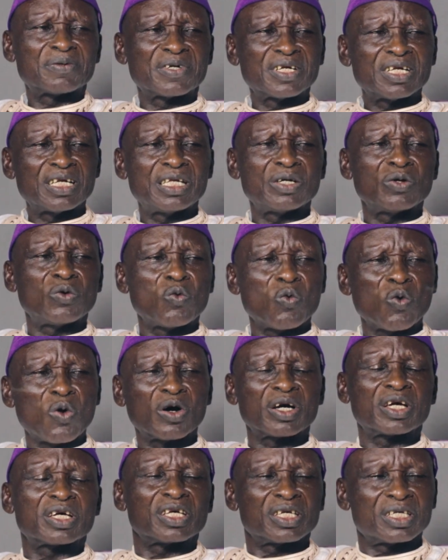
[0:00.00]
really
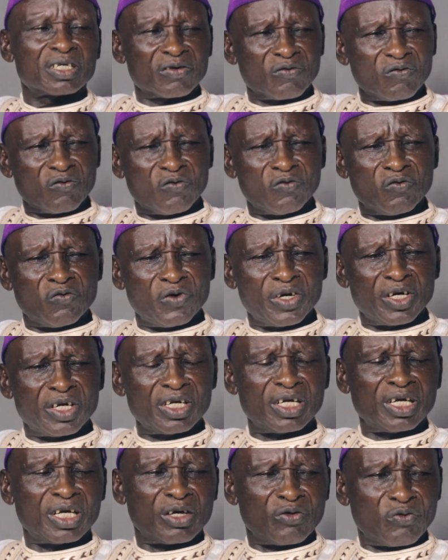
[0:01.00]
worked
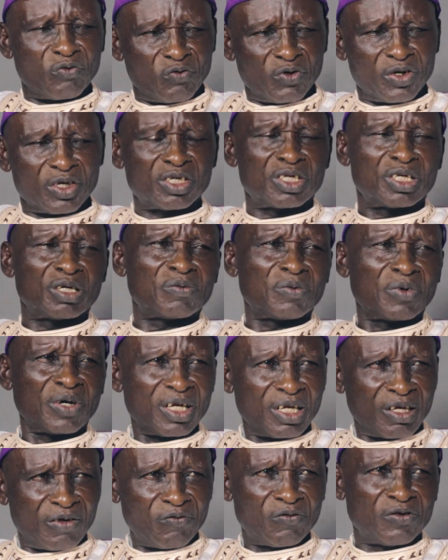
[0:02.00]
very effective
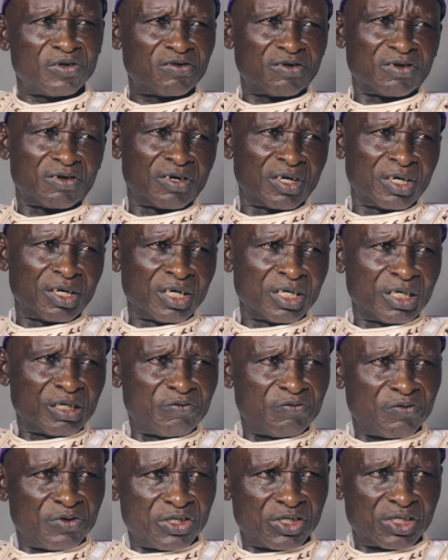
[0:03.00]
and
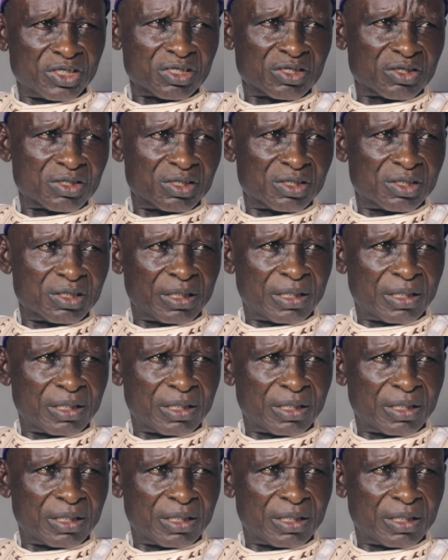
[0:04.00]
efficient.